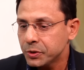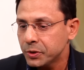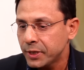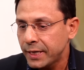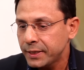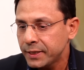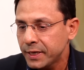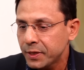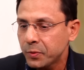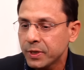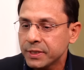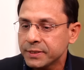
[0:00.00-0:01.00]
it? so
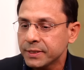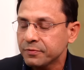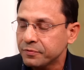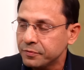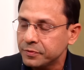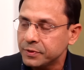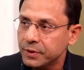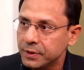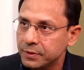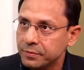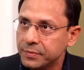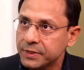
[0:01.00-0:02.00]
1991 is a
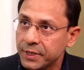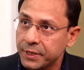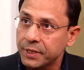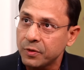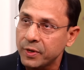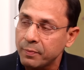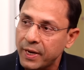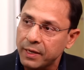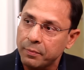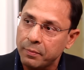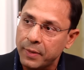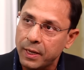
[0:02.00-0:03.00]
uh, is a year when
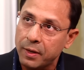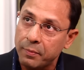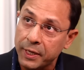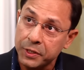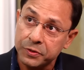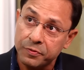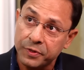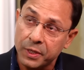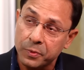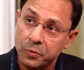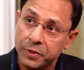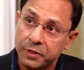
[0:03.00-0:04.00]
my, my,
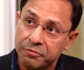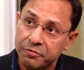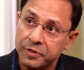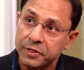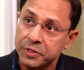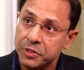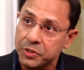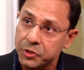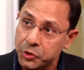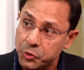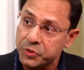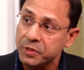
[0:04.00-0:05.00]
microsoft came up with the
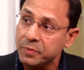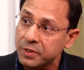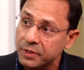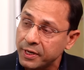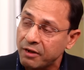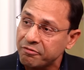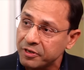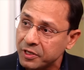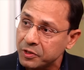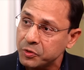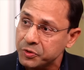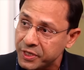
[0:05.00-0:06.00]
first usable
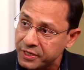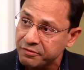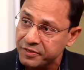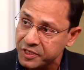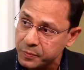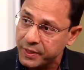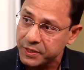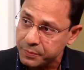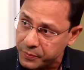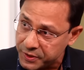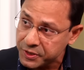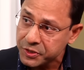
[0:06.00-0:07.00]
graphical user interface
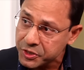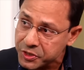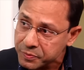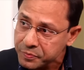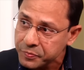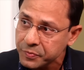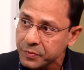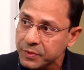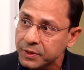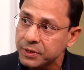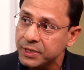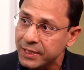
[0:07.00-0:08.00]
based mm. pc system
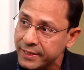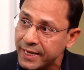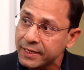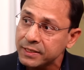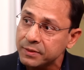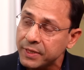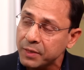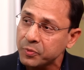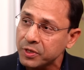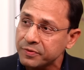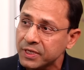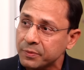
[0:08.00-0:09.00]
till then,
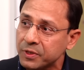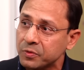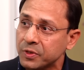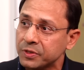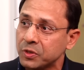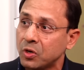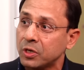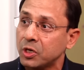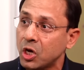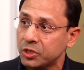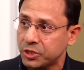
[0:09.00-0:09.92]
that point of time, it was all